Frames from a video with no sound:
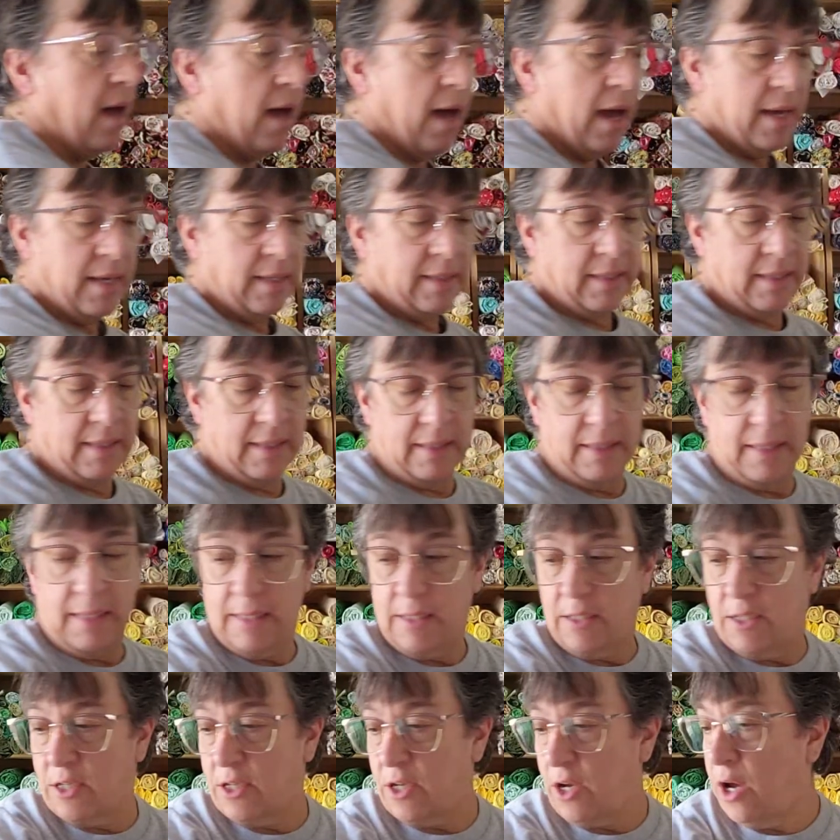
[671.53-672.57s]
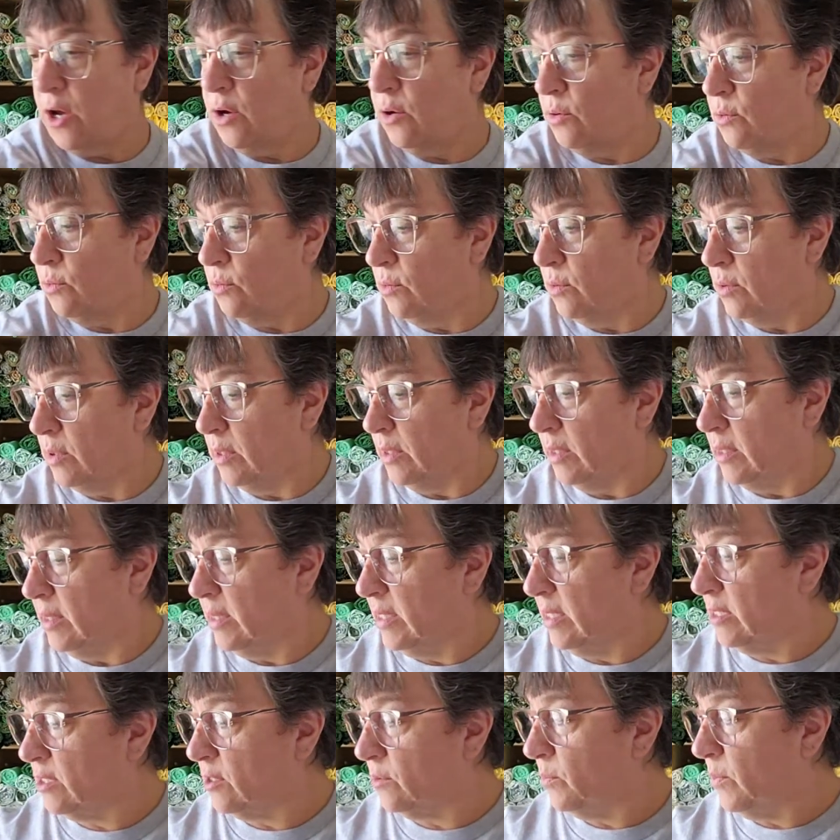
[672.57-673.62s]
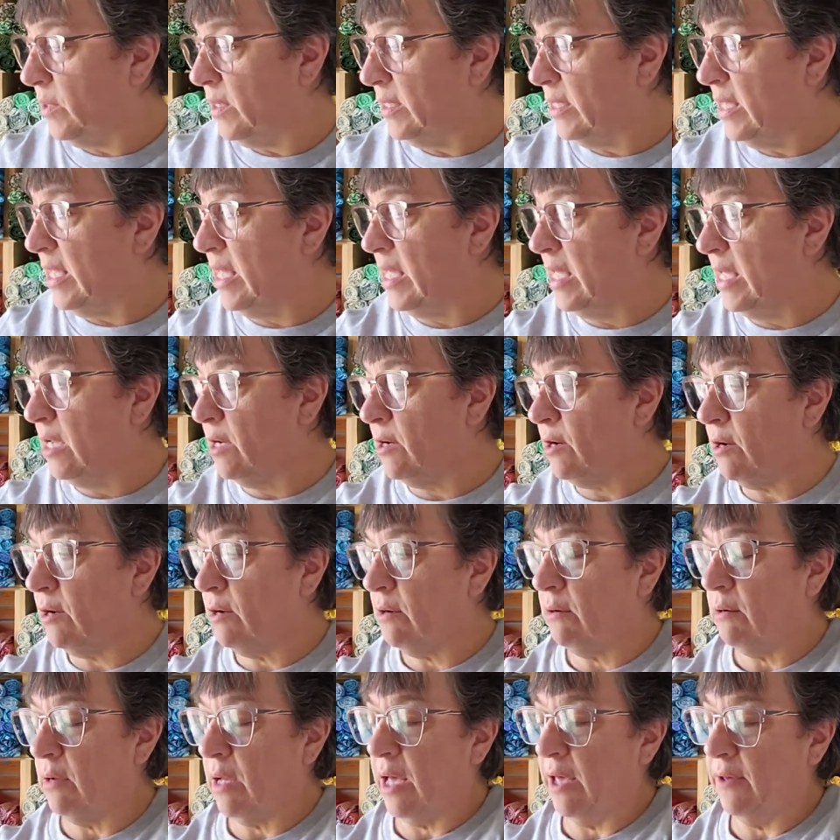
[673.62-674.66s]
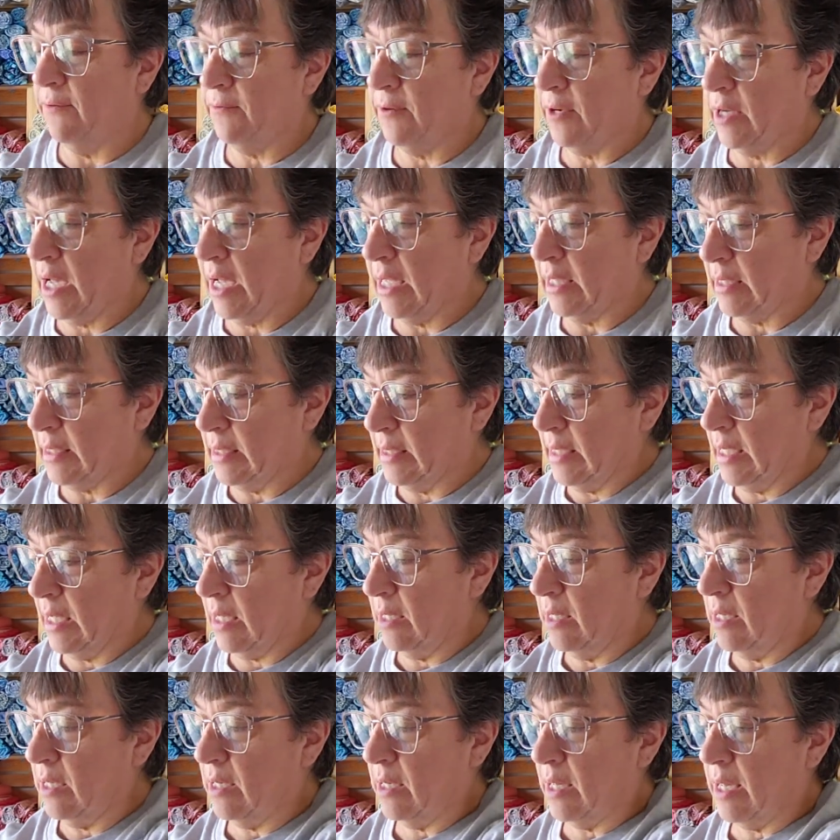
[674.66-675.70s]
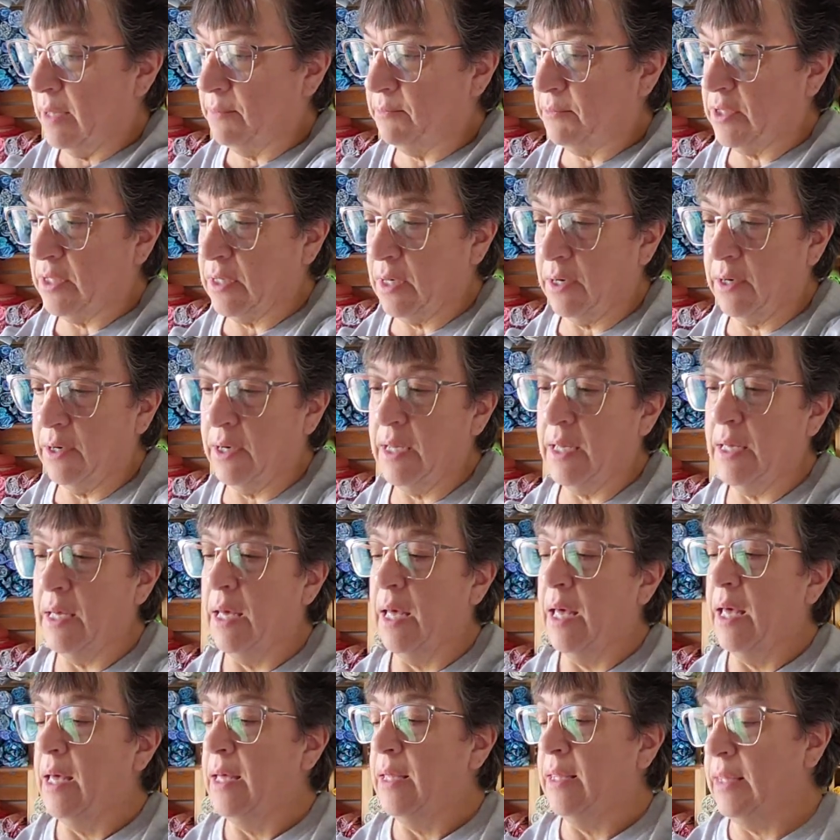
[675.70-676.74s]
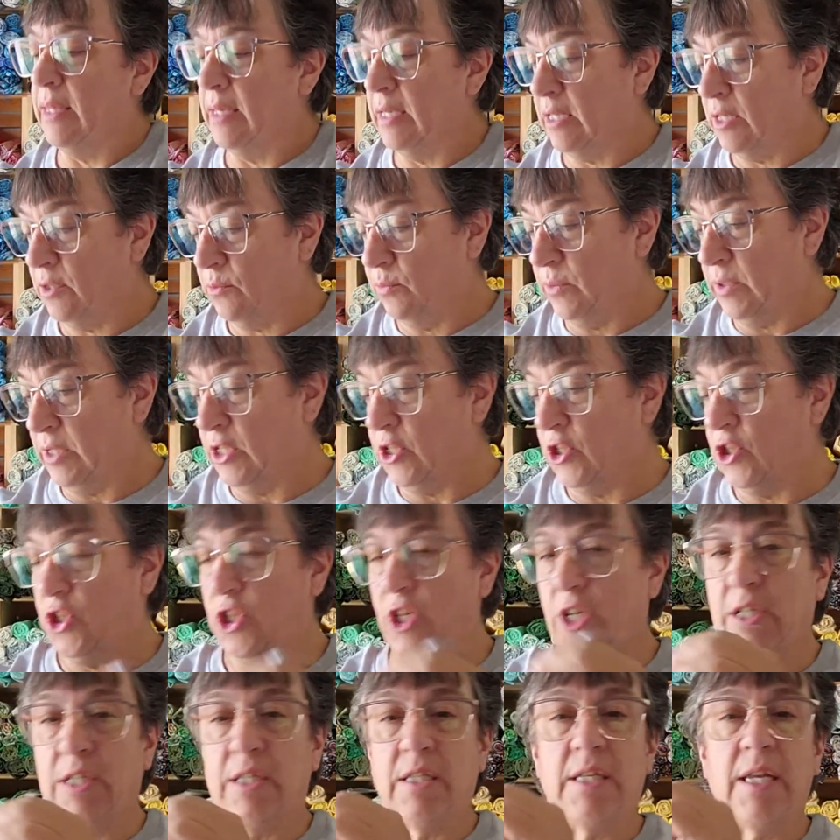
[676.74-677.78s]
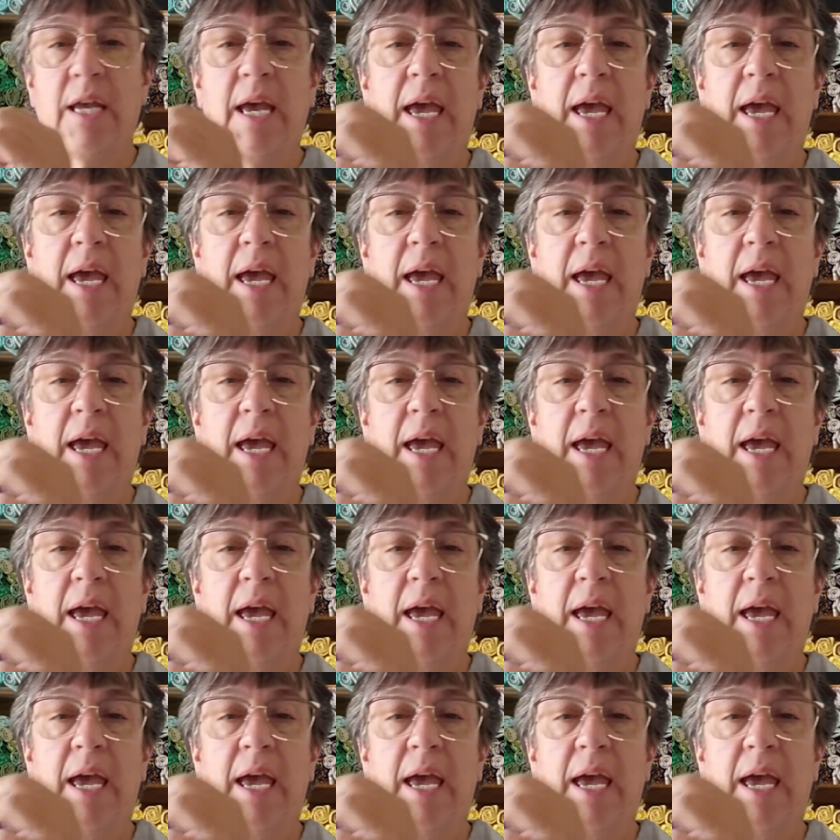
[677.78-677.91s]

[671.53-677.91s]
I stitched, oh, this one here, I forgot to tell you, I'm sorry. This was just